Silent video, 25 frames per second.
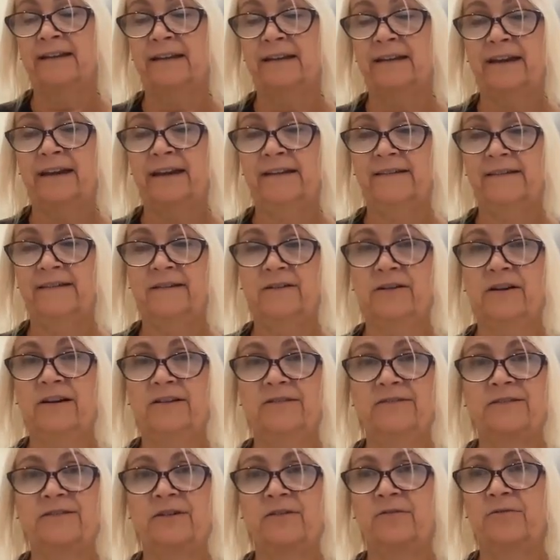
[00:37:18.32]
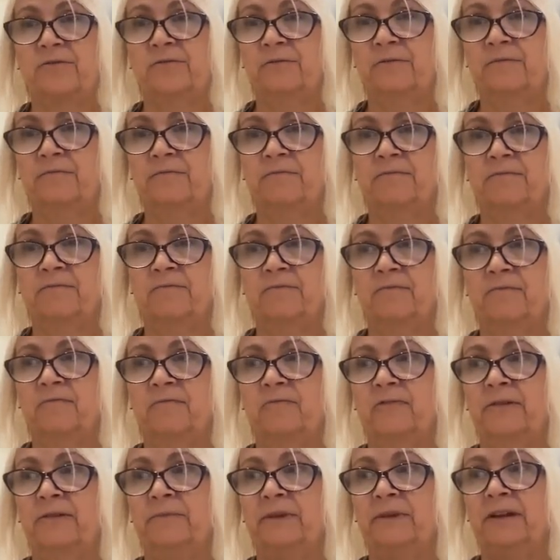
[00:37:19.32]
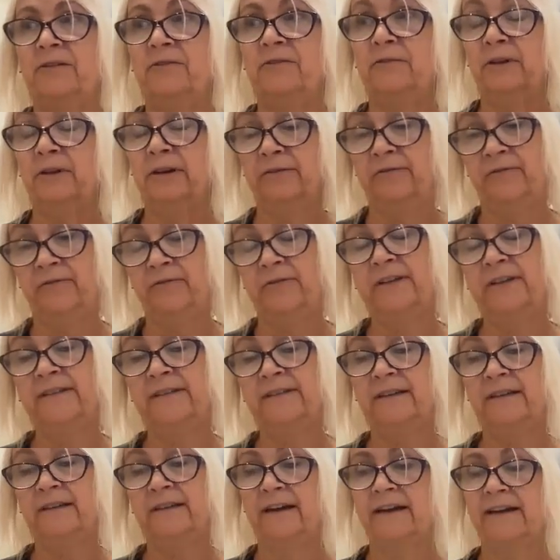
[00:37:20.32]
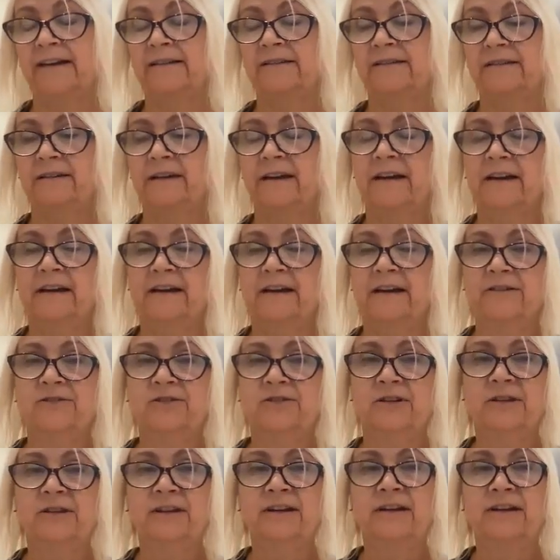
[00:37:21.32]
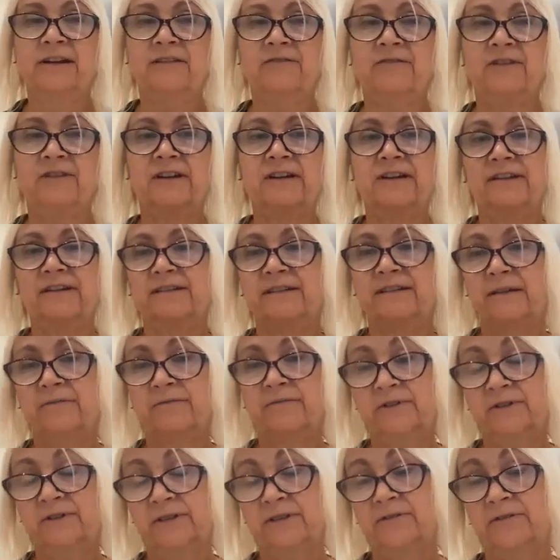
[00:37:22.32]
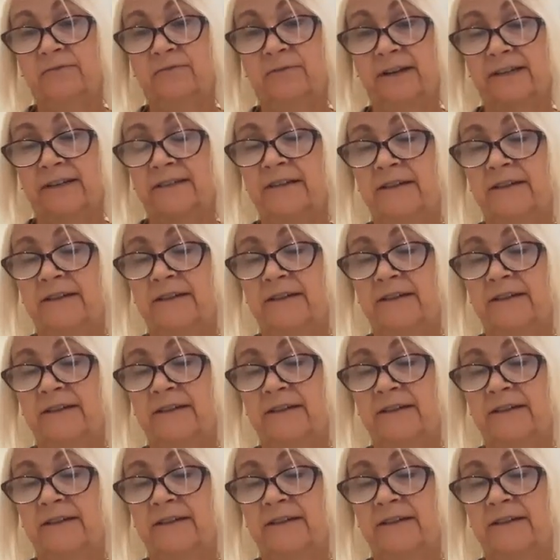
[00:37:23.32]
not the case at all. So women who are freezing eggs should think of it as that we're just